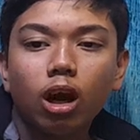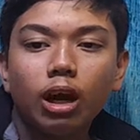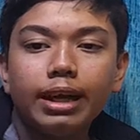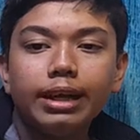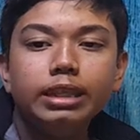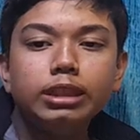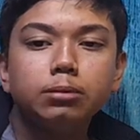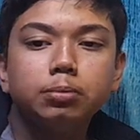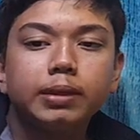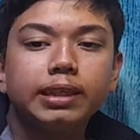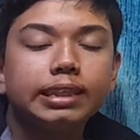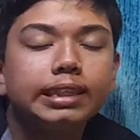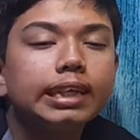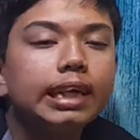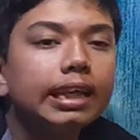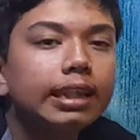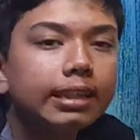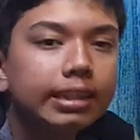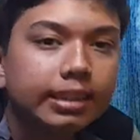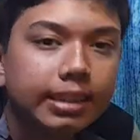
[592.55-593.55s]
It's
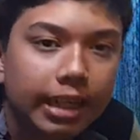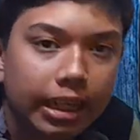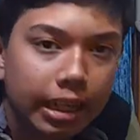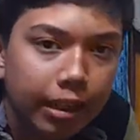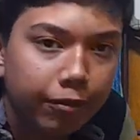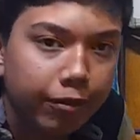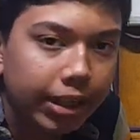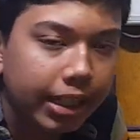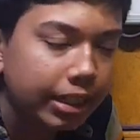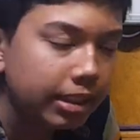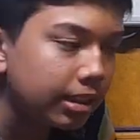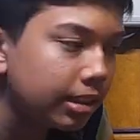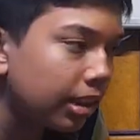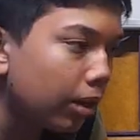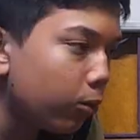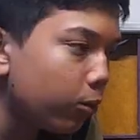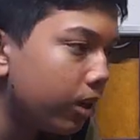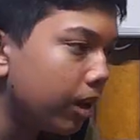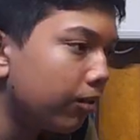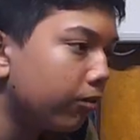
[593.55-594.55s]
basically the significance
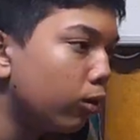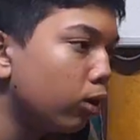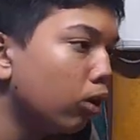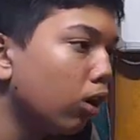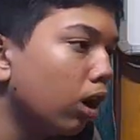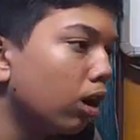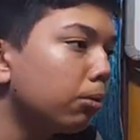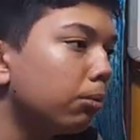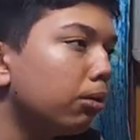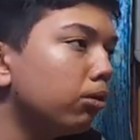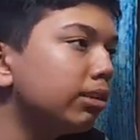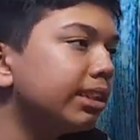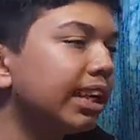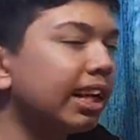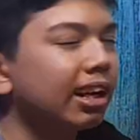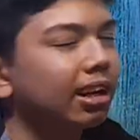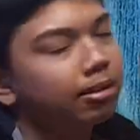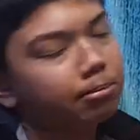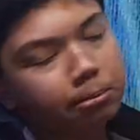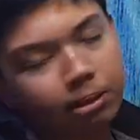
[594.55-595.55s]
now we have to talk about.
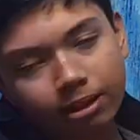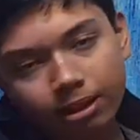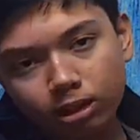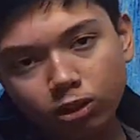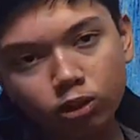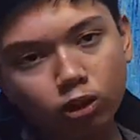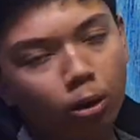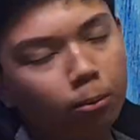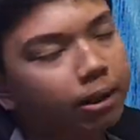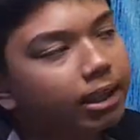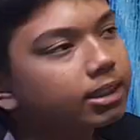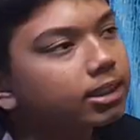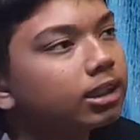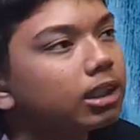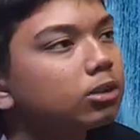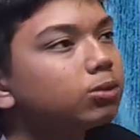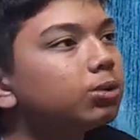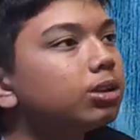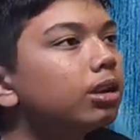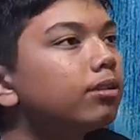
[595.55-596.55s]
There are many drawbacks,
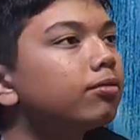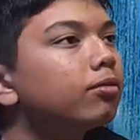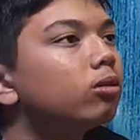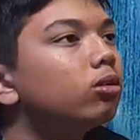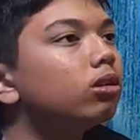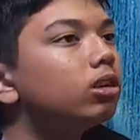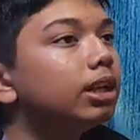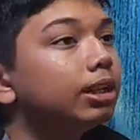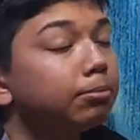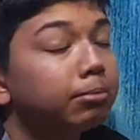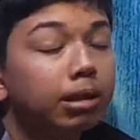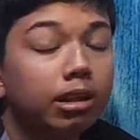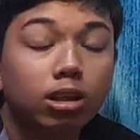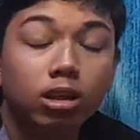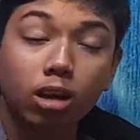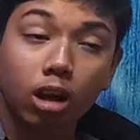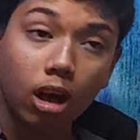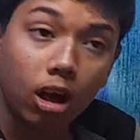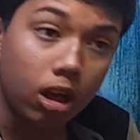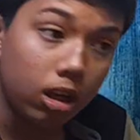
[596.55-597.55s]
as we have told. It may
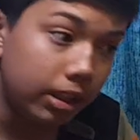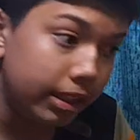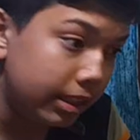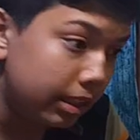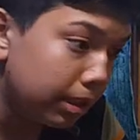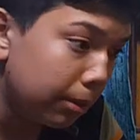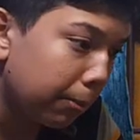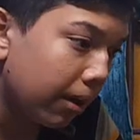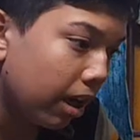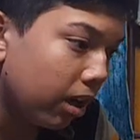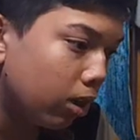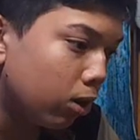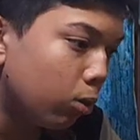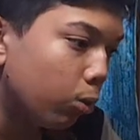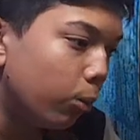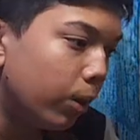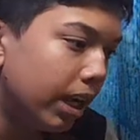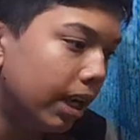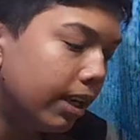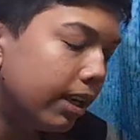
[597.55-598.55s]
lead the plant to
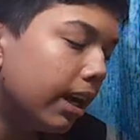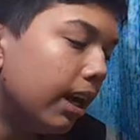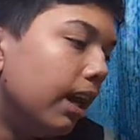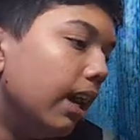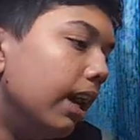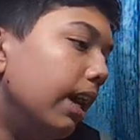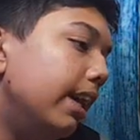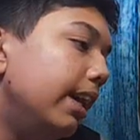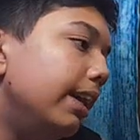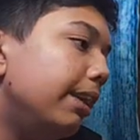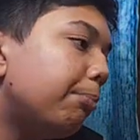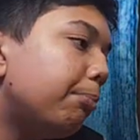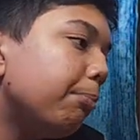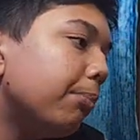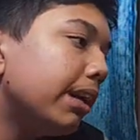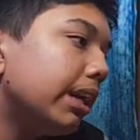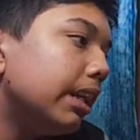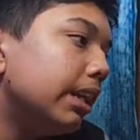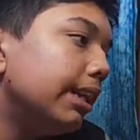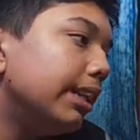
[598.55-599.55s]
wilt. It
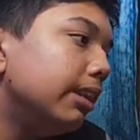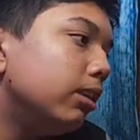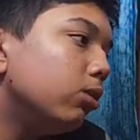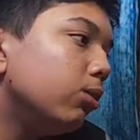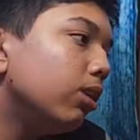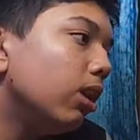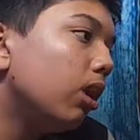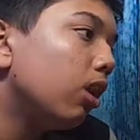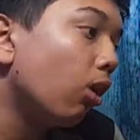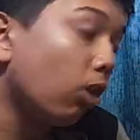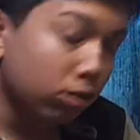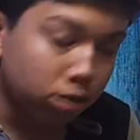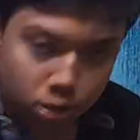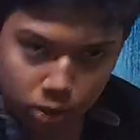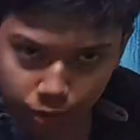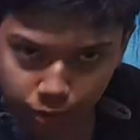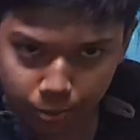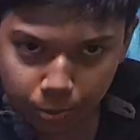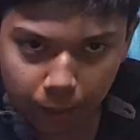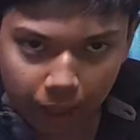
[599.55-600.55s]
may lead to the loss
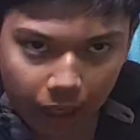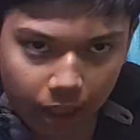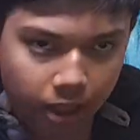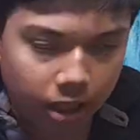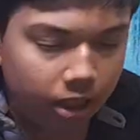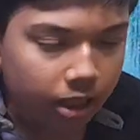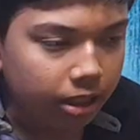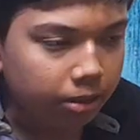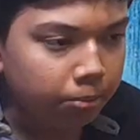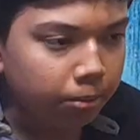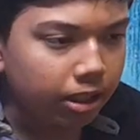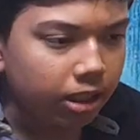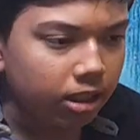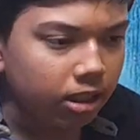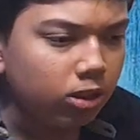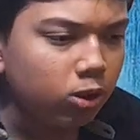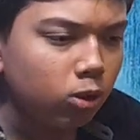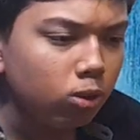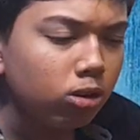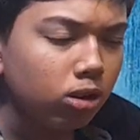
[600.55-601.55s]
of plant, it may
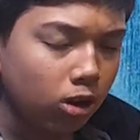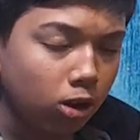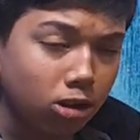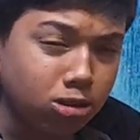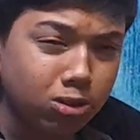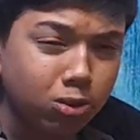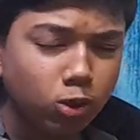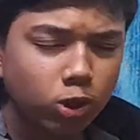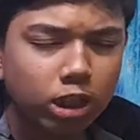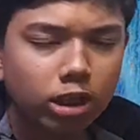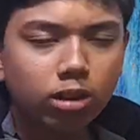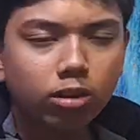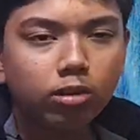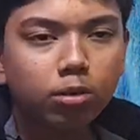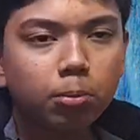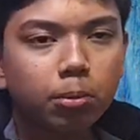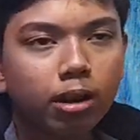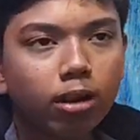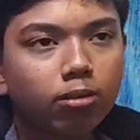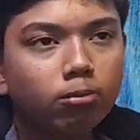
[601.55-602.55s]
lead to the loss of strength of
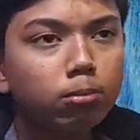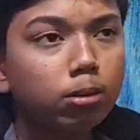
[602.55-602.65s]
the plant.